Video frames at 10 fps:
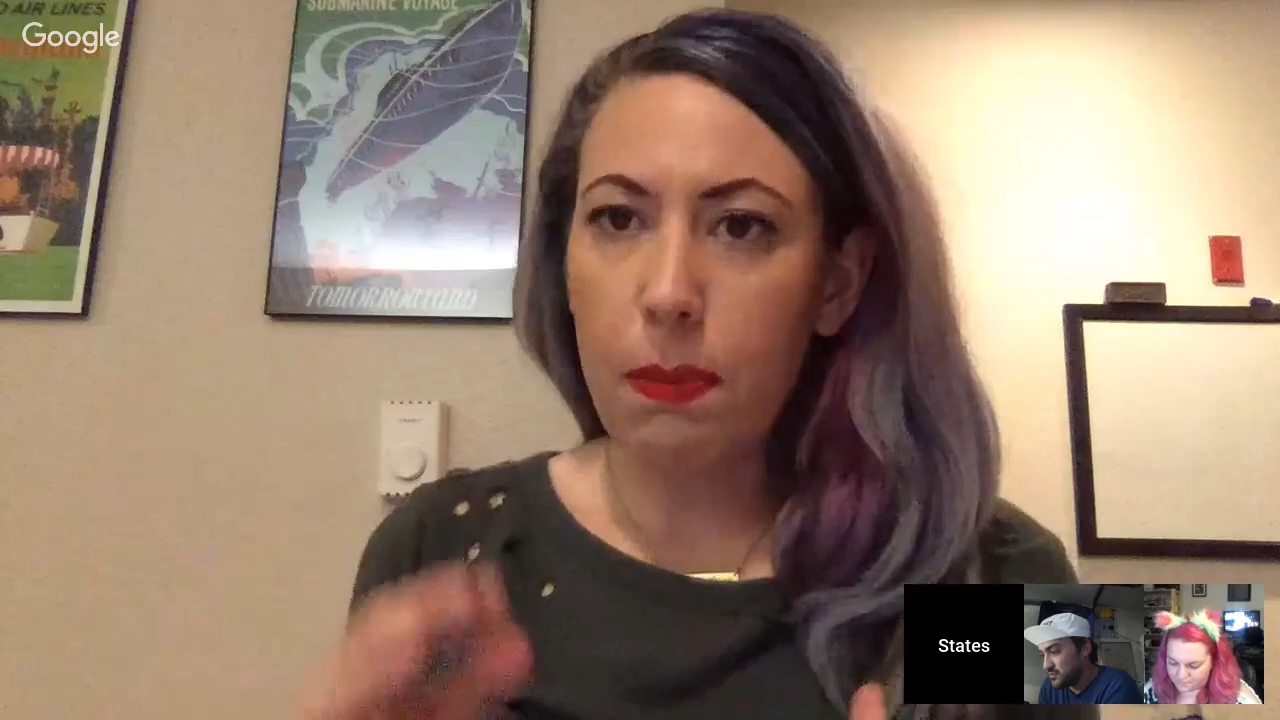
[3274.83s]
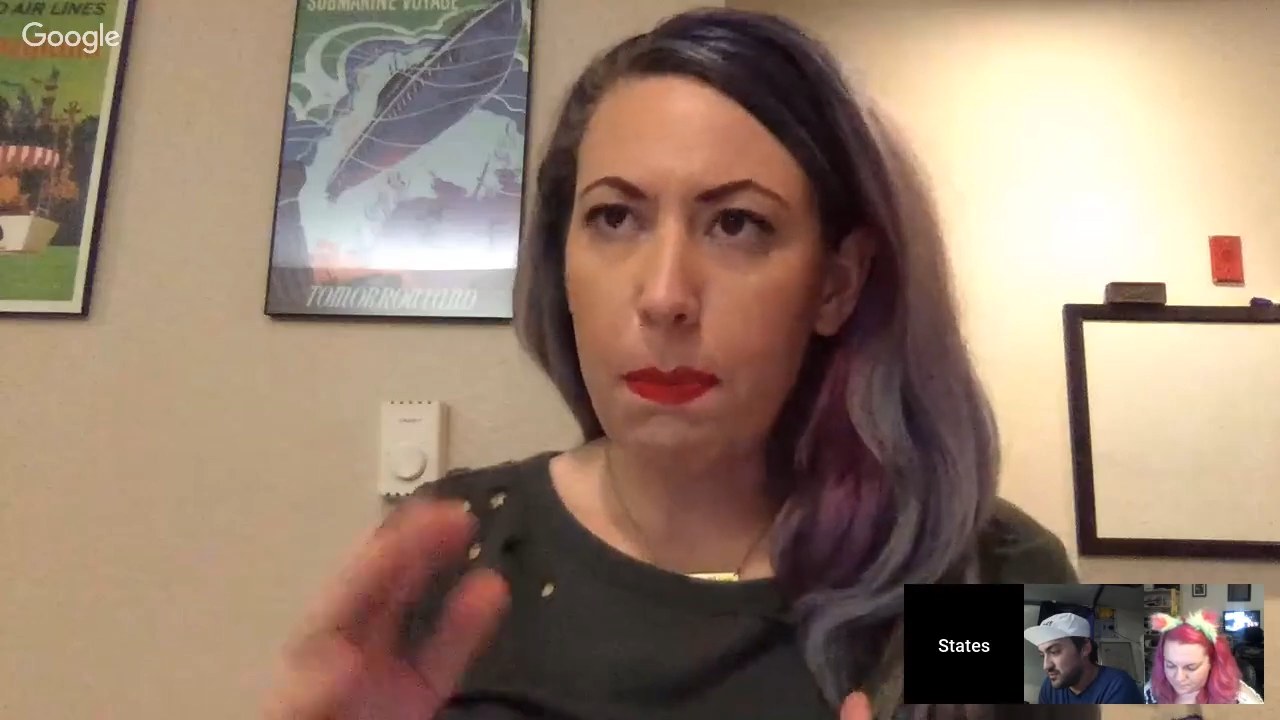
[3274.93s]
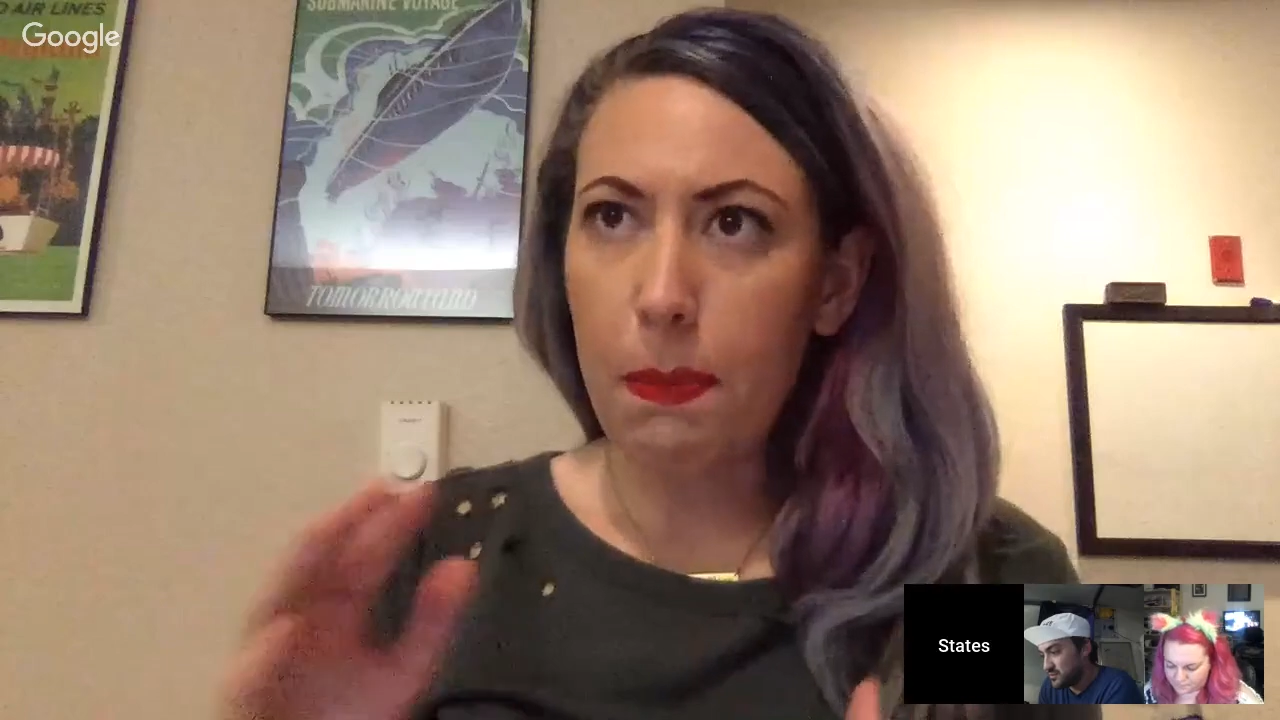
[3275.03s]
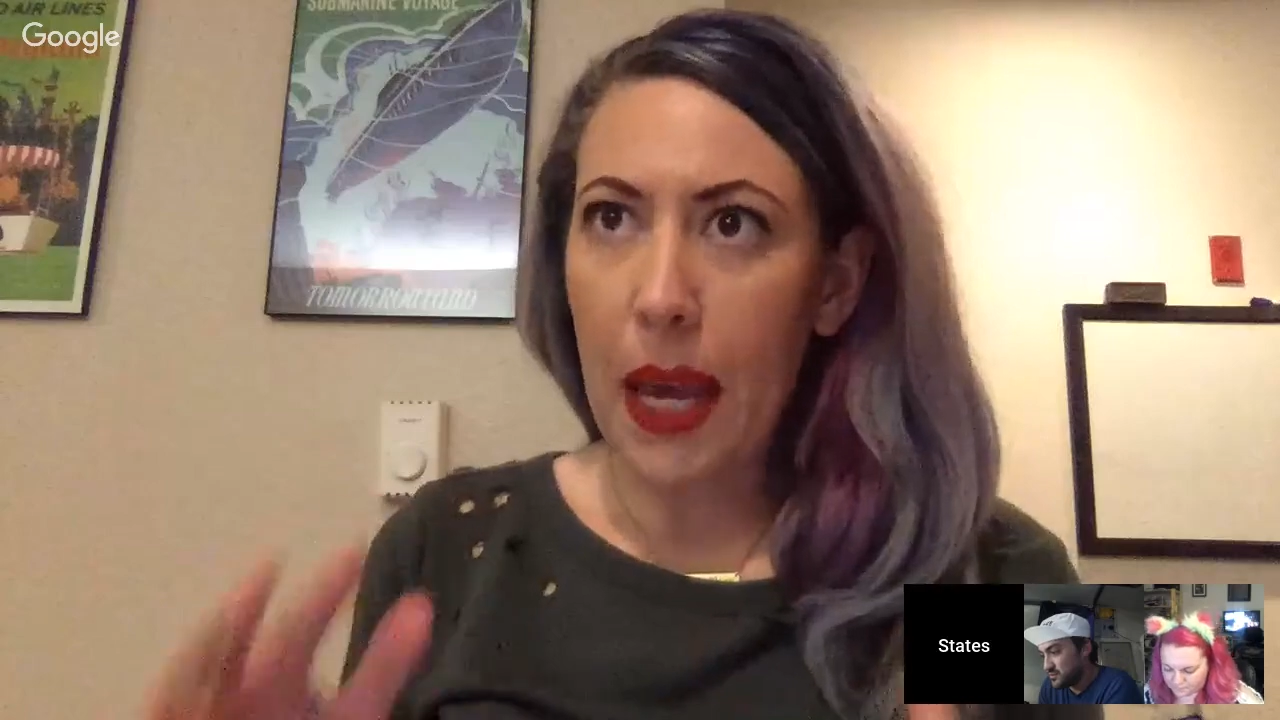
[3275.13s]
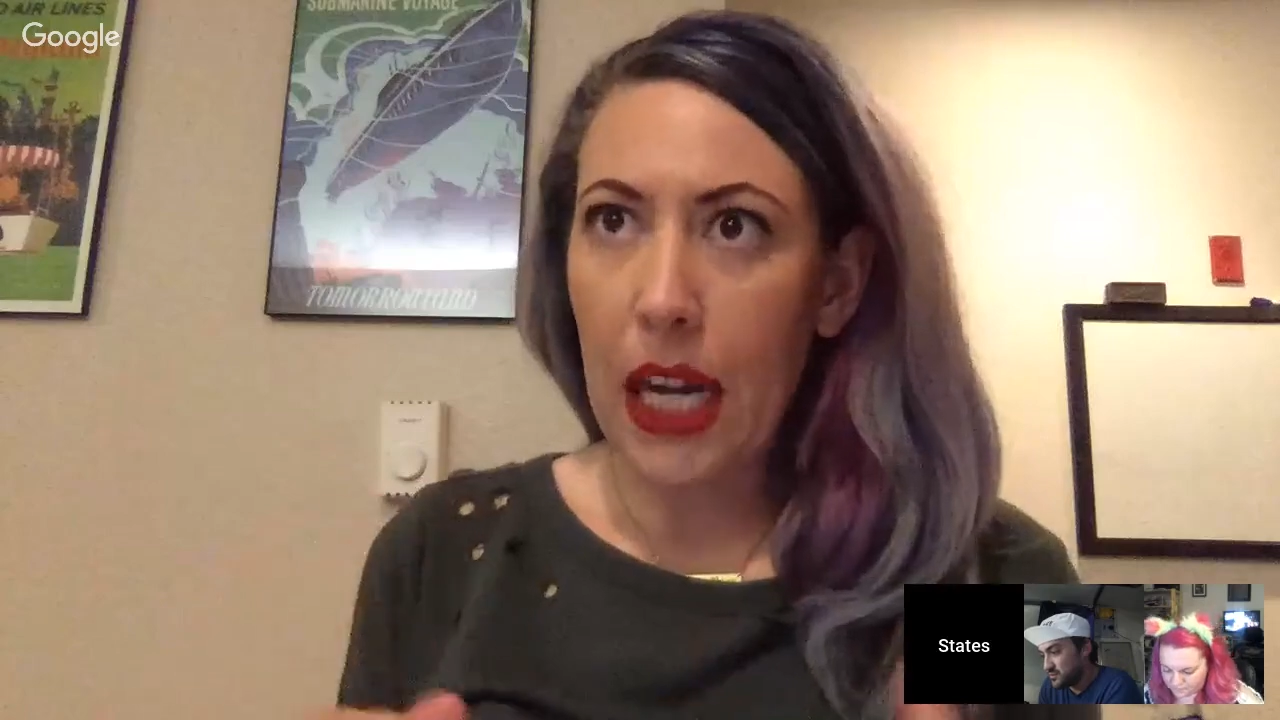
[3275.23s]

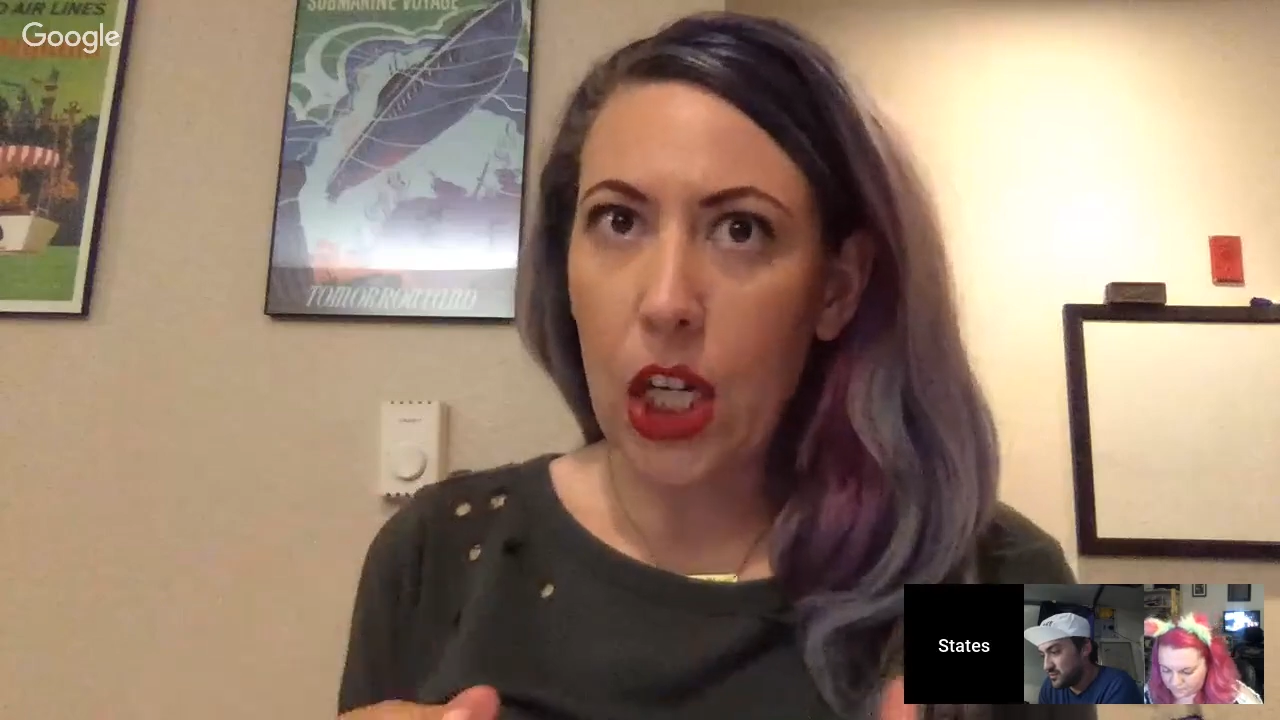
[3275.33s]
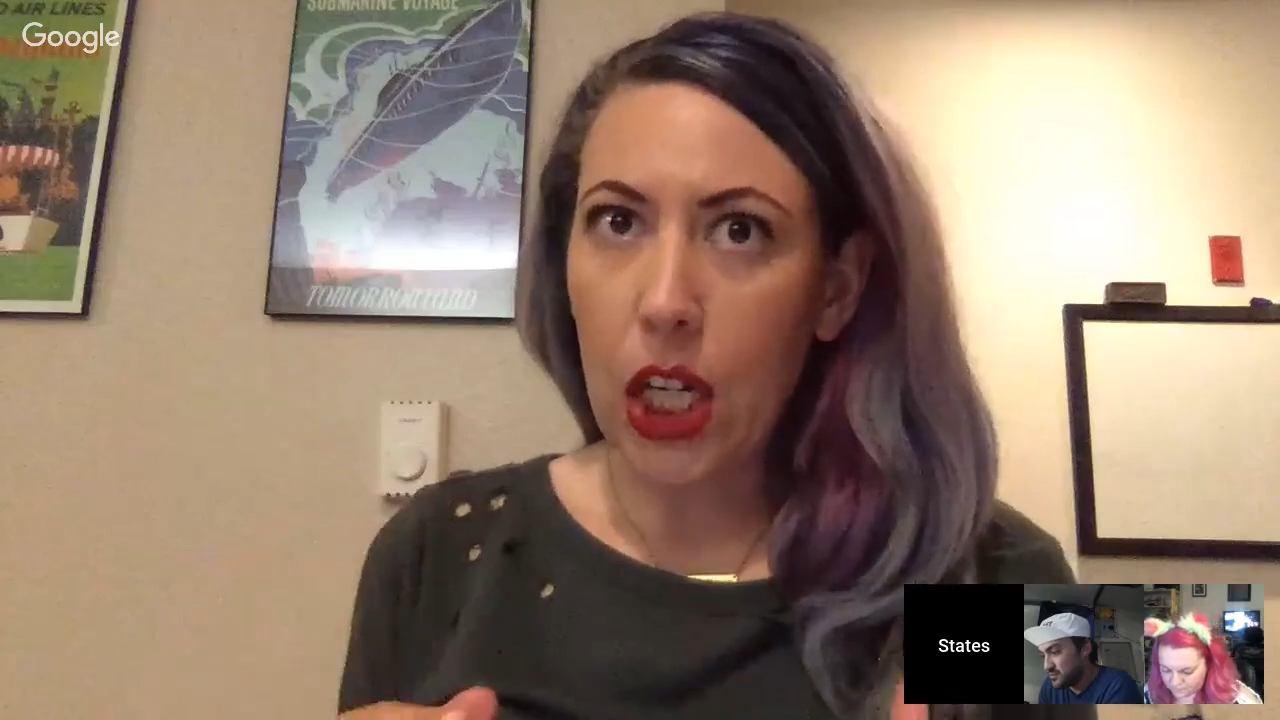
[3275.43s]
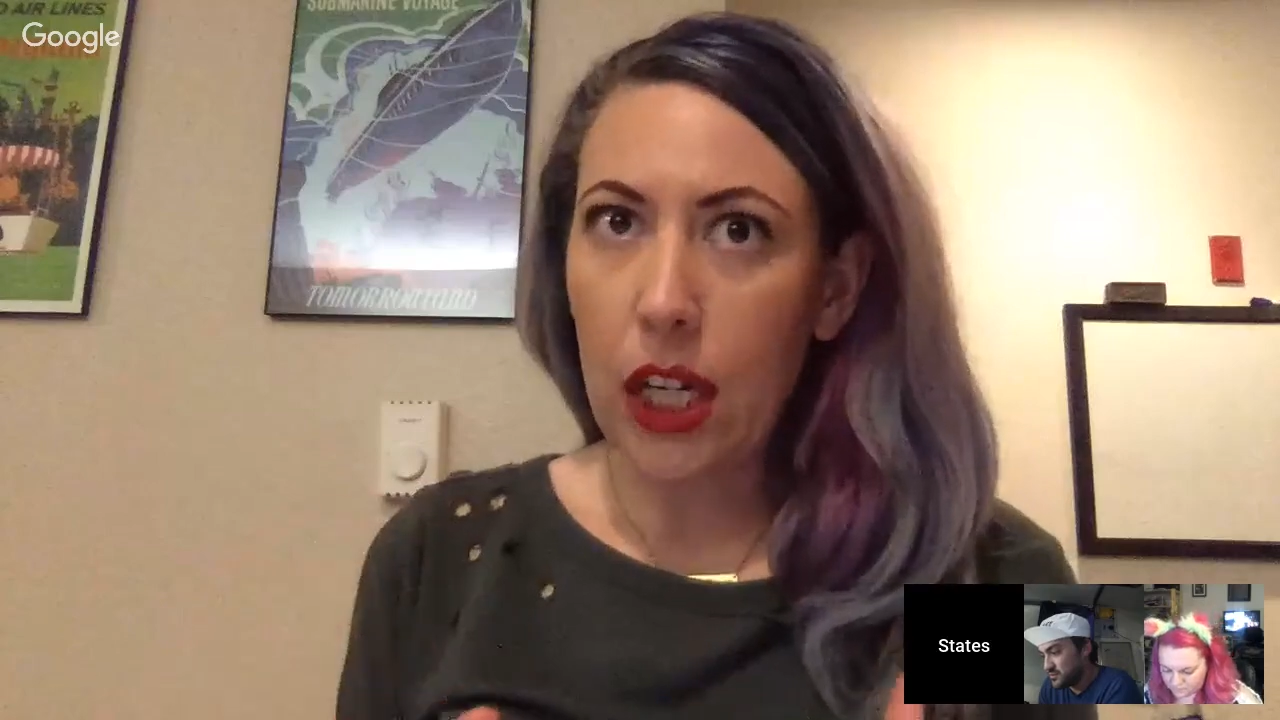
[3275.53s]
better,